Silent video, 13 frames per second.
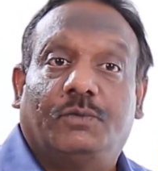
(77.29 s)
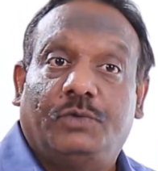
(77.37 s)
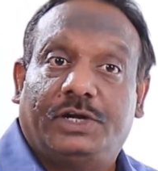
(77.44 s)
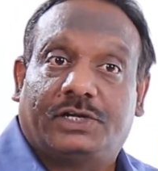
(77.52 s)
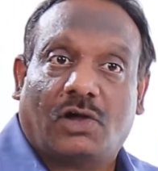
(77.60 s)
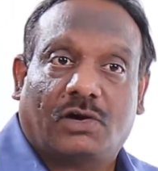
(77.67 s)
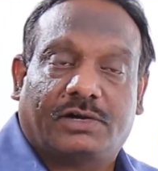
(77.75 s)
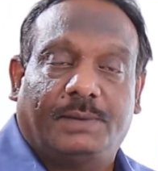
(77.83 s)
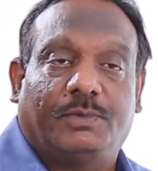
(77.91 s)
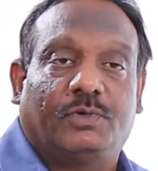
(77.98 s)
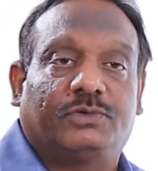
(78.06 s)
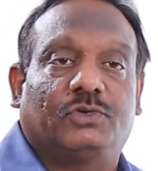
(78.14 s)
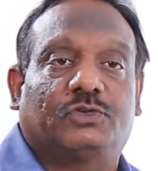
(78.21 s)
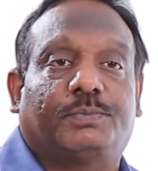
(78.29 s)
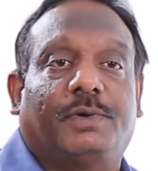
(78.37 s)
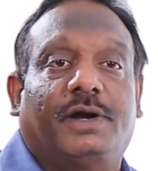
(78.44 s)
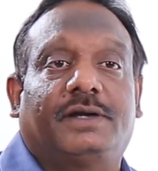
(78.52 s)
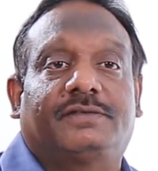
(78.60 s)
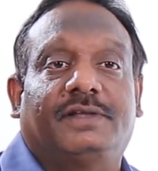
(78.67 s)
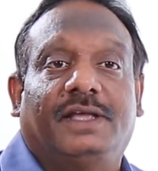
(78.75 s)
We talked about those
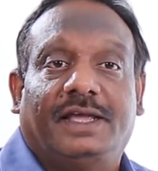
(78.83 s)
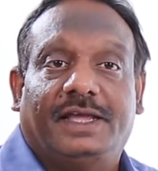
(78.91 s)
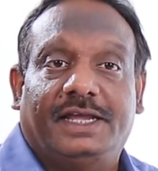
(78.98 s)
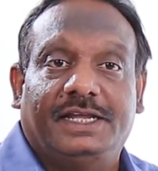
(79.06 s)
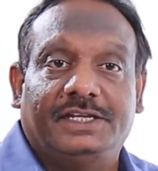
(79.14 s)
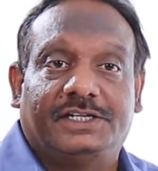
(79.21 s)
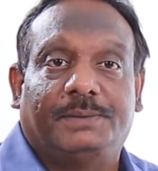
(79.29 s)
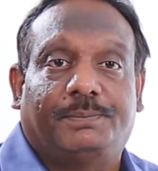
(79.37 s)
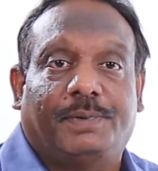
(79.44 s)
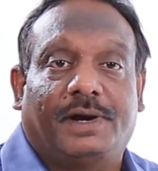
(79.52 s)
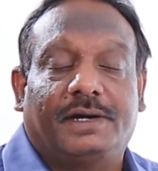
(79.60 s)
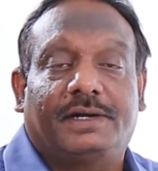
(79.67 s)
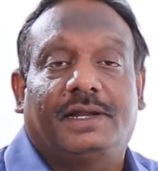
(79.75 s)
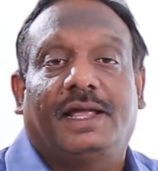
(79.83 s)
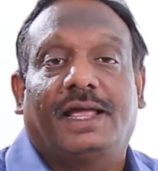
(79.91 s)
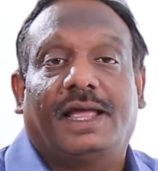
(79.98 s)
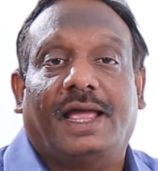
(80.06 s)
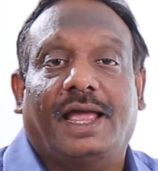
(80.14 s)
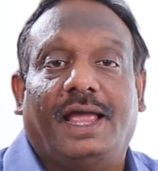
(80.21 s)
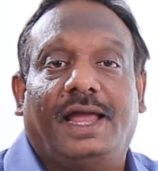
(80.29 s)
parts, engine part
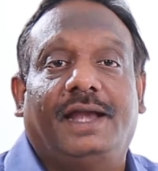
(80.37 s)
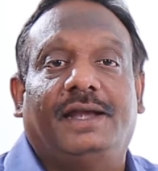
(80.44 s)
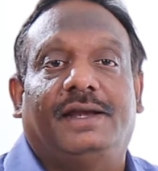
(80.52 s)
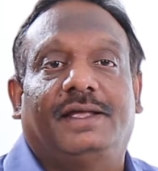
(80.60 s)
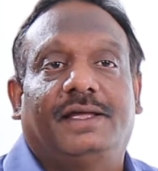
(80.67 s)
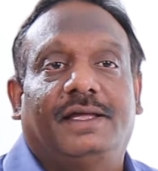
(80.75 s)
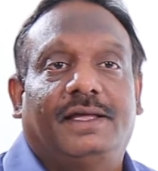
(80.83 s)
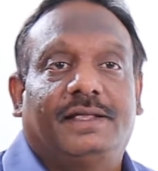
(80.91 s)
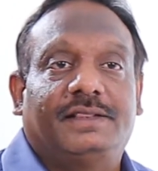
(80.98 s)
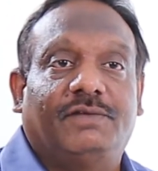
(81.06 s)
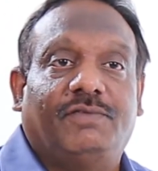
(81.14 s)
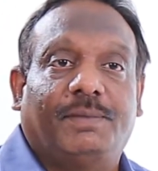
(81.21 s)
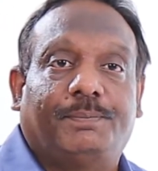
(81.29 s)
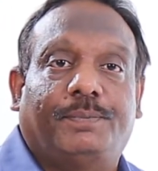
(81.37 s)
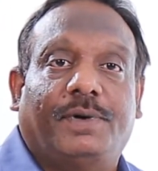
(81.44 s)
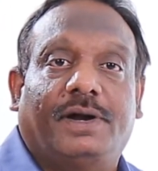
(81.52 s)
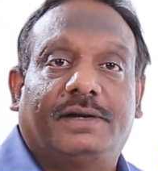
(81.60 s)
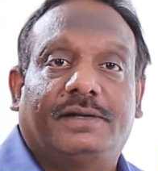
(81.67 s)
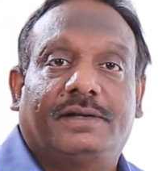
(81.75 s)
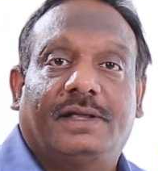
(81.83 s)
and the web
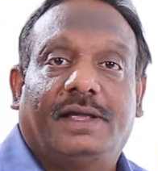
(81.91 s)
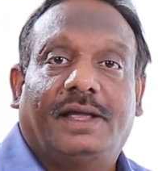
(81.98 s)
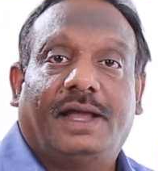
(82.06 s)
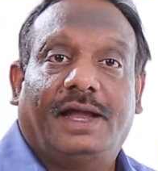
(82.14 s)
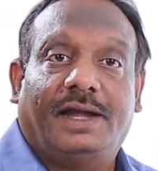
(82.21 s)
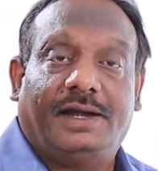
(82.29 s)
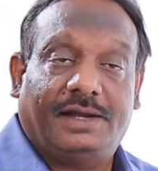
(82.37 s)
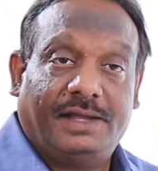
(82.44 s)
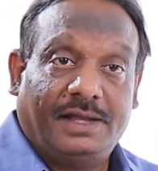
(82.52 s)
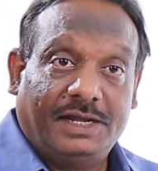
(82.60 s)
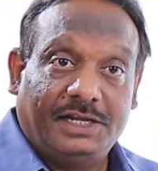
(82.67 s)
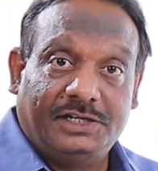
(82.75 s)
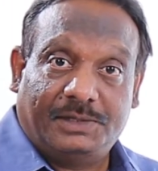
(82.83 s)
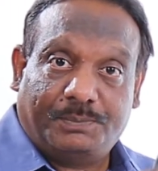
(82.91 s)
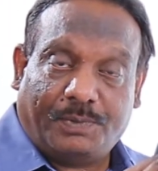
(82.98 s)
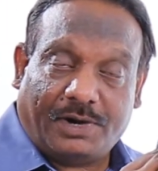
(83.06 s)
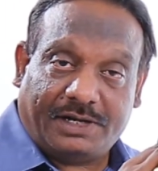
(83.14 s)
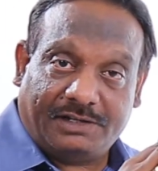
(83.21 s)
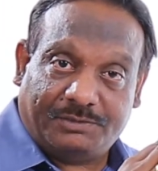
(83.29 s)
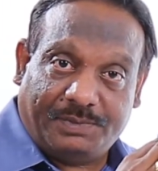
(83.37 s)
part, and engine
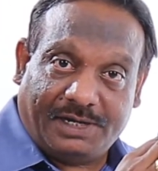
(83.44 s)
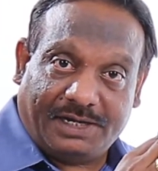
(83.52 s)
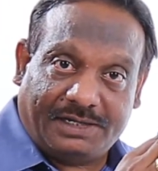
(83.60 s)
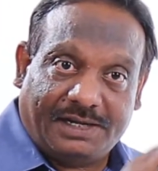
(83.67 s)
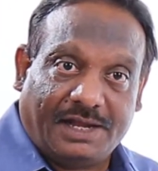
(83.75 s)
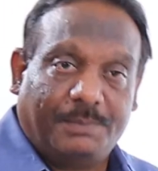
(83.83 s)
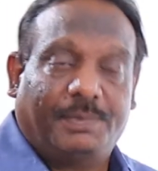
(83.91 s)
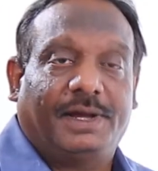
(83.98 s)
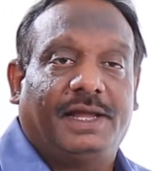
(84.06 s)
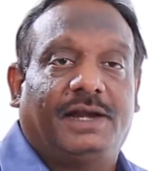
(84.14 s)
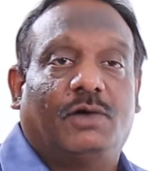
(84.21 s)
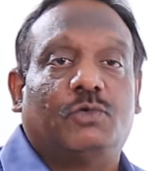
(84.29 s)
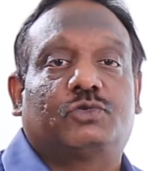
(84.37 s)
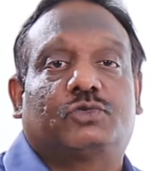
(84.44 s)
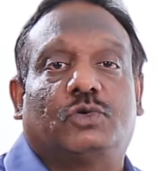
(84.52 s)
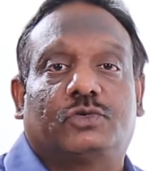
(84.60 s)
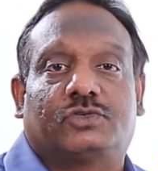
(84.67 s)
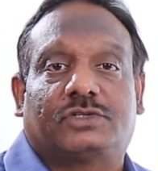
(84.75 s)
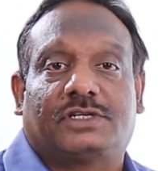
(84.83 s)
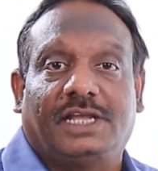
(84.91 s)
part is being done by an
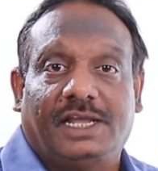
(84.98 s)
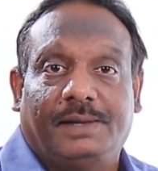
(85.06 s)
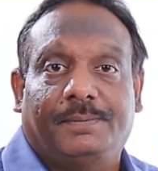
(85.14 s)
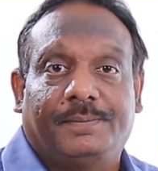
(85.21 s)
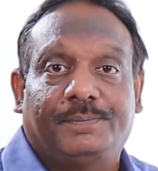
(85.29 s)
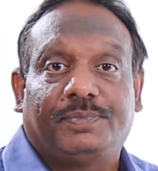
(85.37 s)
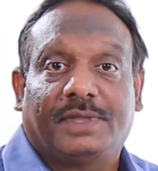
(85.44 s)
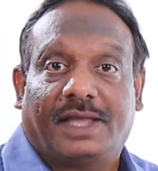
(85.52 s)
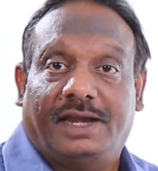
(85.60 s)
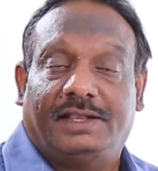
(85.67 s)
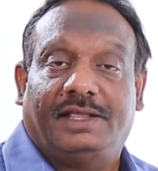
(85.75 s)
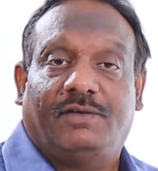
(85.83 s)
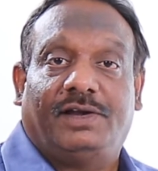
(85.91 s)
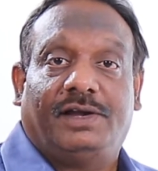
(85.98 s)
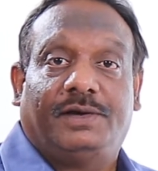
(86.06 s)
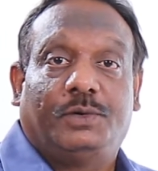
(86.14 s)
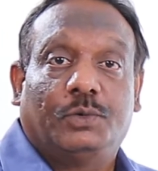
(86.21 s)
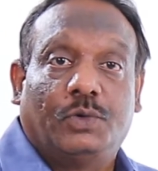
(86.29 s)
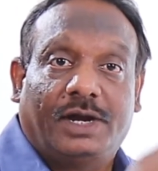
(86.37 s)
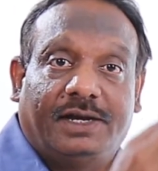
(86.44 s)
outsourced team, and they will
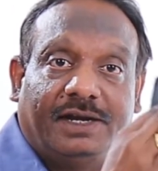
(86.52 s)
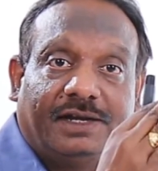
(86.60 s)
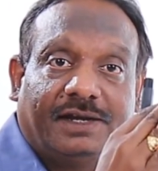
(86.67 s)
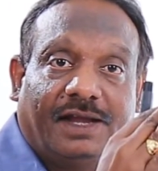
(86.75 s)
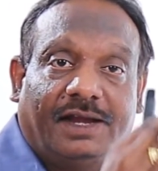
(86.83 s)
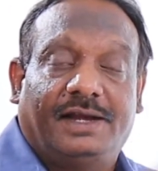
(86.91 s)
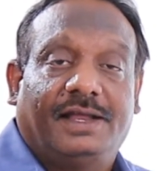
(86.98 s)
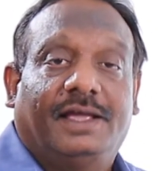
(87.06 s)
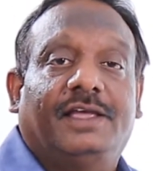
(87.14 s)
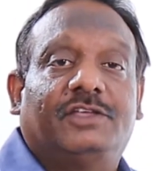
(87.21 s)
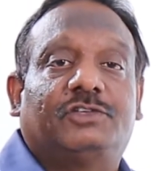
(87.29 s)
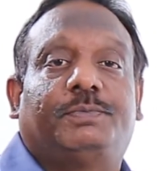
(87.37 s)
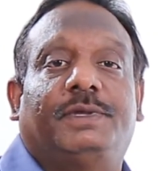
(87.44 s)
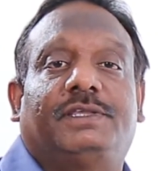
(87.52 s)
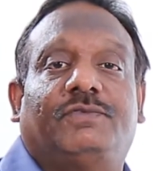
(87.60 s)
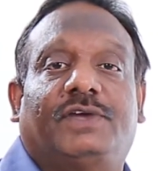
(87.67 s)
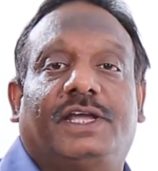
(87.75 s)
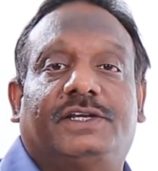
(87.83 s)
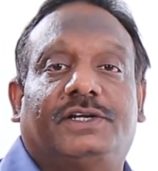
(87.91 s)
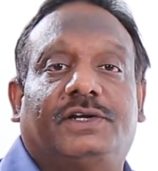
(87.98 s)
do a detailed
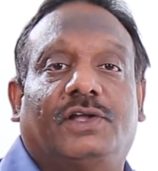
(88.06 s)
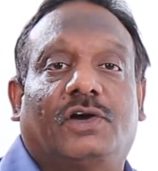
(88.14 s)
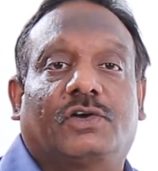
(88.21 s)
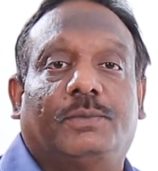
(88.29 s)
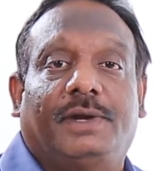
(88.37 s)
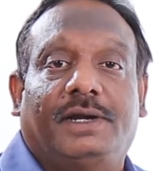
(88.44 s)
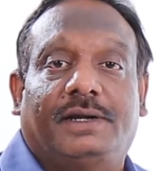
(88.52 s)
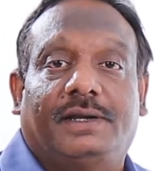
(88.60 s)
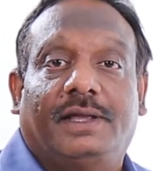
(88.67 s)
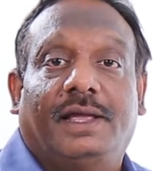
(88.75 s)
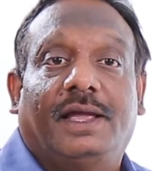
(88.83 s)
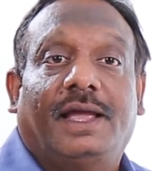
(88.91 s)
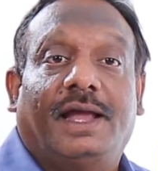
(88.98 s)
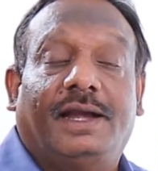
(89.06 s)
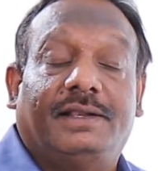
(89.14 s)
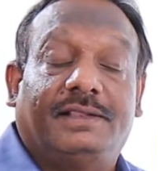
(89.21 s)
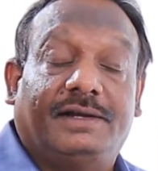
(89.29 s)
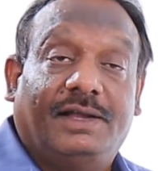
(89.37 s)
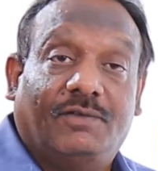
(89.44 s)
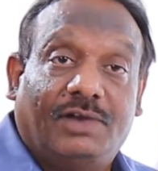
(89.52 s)
specification document, and
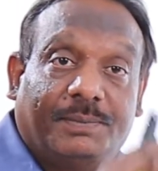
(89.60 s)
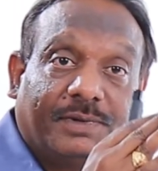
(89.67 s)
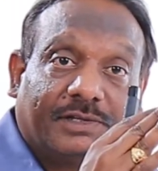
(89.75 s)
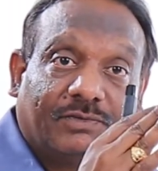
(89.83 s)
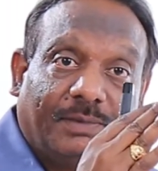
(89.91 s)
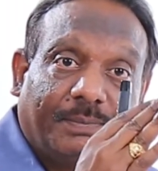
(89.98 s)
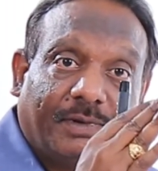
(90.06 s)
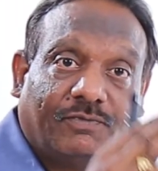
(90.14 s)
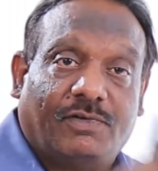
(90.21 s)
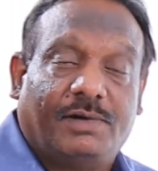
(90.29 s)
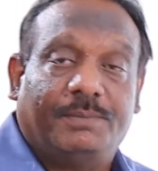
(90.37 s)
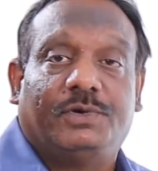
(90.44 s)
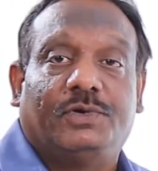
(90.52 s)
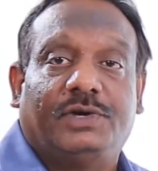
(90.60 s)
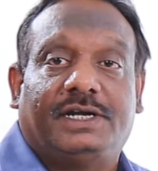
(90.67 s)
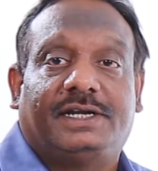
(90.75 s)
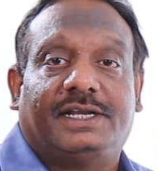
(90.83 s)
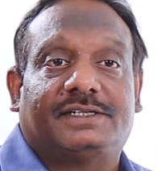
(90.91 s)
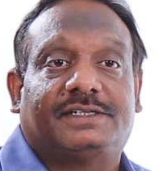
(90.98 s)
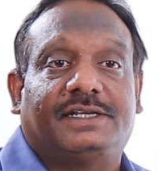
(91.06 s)
the developers will perform unit
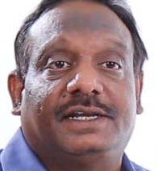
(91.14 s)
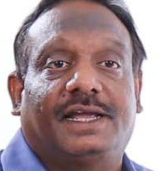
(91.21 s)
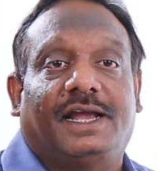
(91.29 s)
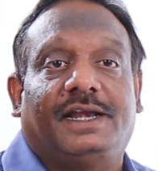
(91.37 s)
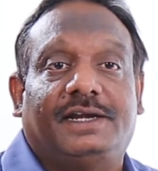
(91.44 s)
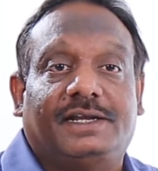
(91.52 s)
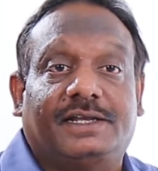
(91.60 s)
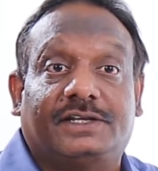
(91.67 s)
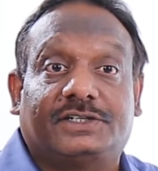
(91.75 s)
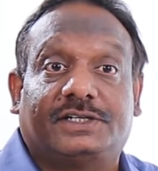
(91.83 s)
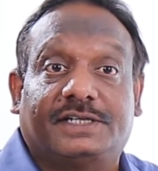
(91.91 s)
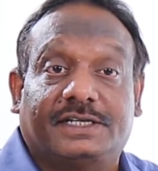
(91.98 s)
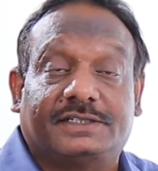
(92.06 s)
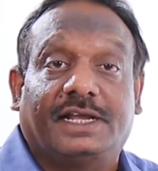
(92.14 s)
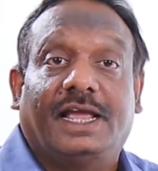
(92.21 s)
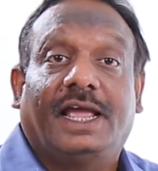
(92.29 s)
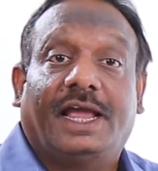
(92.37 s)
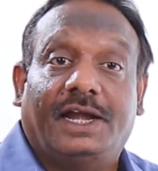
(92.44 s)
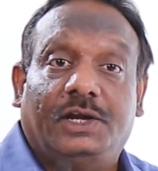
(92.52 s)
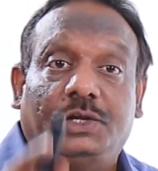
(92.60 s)
testing and integration test,
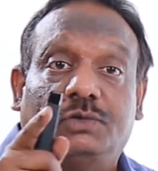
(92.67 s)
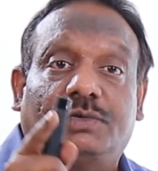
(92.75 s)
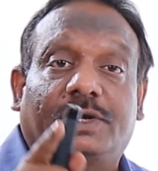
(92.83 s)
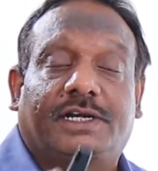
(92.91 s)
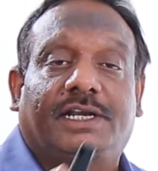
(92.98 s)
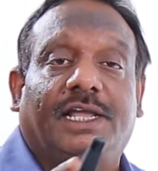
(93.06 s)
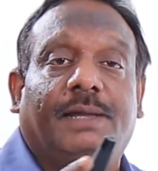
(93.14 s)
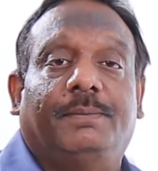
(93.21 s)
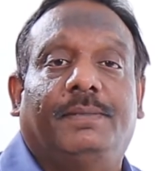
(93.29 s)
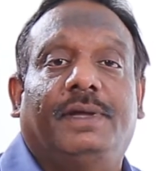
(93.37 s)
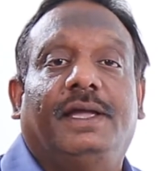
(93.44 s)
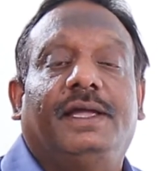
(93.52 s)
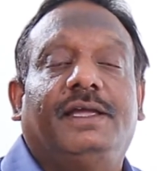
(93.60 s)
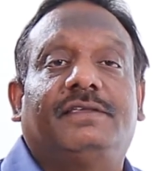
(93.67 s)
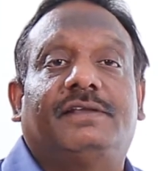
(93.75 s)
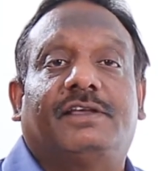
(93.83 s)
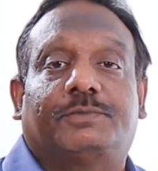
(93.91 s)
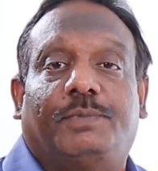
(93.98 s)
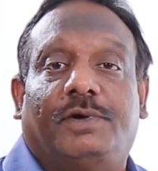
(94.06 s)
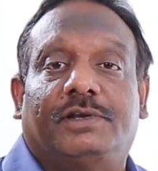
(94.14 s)
and your team is
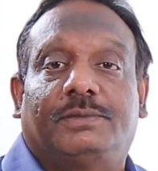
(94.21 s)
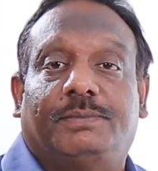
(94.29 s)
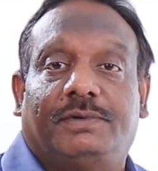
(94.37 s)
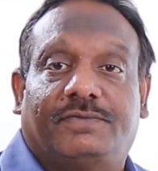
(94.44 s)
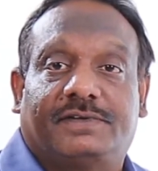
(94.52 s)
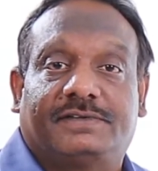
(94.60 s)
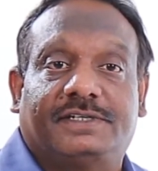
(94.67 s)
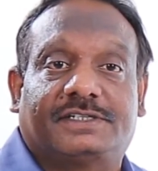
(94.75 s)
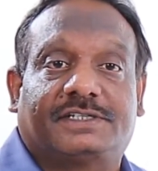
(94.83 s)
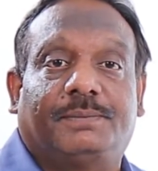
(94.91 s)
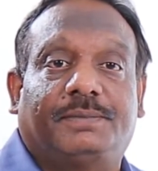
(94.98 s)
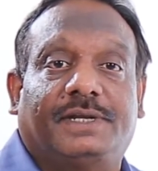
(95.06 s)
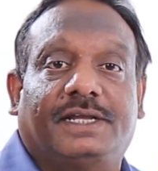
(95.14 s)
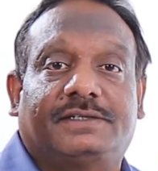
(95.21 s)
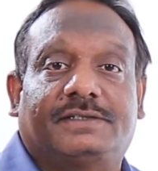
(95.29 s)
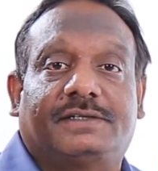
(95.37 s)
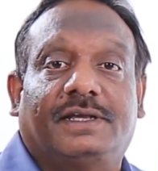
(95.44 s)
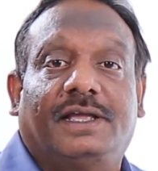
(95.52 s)
responsible for system test,